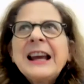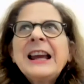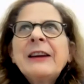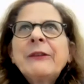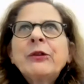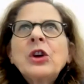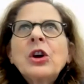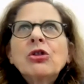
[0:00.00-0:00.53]

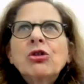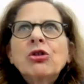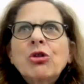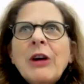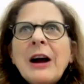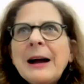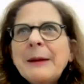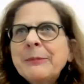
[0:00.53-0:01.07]
If you
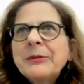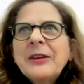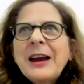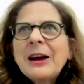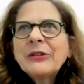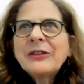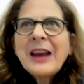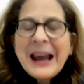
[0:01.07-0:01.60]
drop
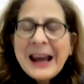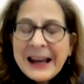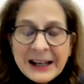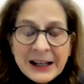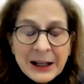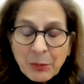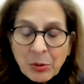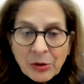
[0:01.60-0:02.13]
down to
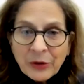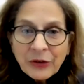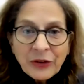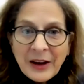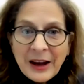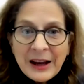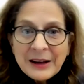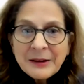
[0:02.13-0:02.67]

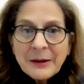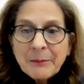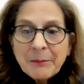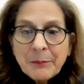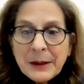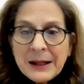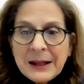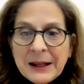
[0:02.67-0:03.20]
80%
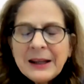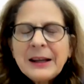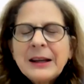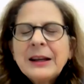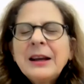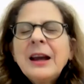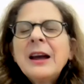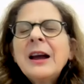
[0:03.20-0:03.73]

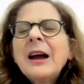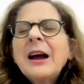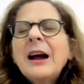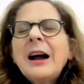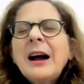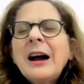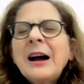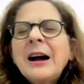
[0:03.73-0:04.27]
being
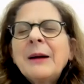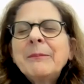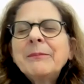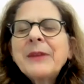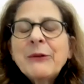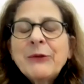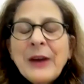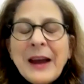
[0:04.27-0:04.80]

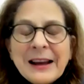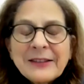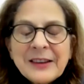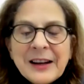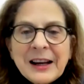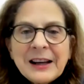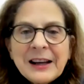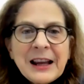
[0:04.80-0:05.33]

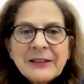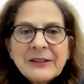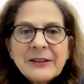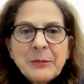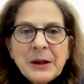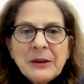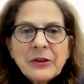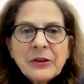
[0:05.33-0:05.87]
vaccinated
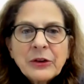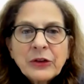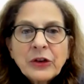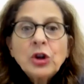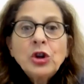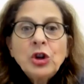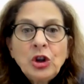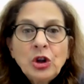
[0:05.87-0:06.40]
against measles,
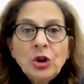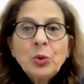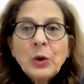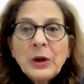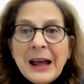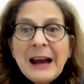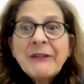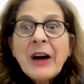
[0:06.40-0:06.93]
you
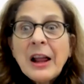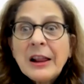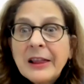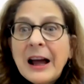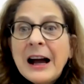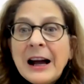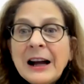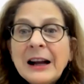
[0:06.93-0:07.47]
will have a
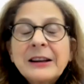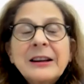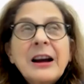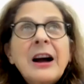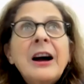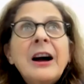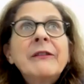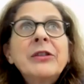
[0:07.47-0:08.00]
lot
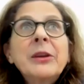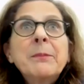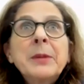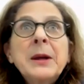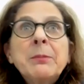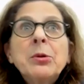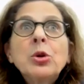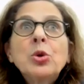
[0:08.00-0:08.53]
of the
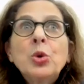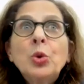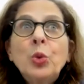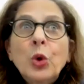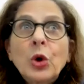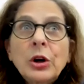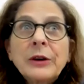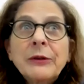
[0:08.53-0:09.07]
people who
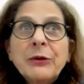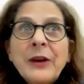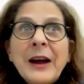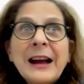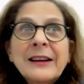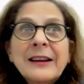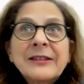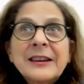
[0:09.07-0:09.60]
weren't
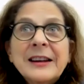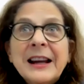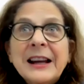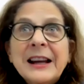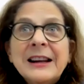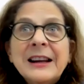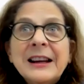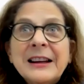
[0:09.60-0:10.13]

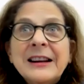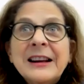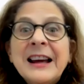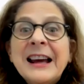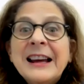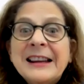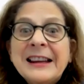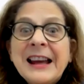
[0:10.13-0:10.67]
vaccinated
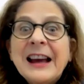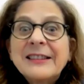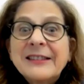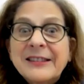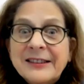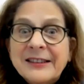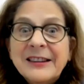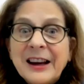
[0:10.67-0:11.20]

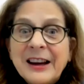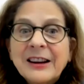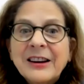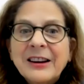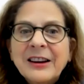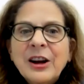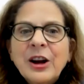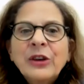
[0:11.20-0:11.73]
get sick.
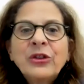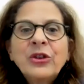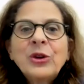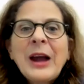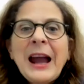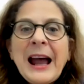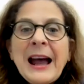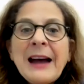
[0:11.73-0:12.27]
So
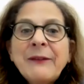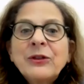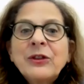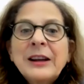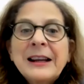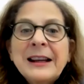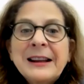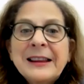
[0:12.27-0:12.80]
you have
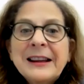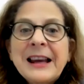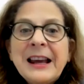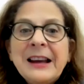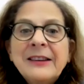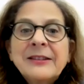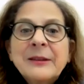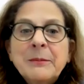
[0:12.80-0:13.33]
to, in the
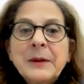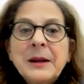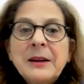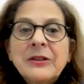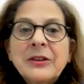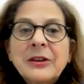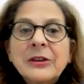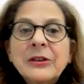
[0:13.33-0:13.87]
case of
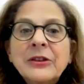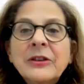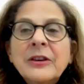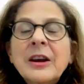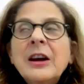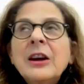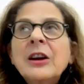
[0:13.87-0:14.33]
measles,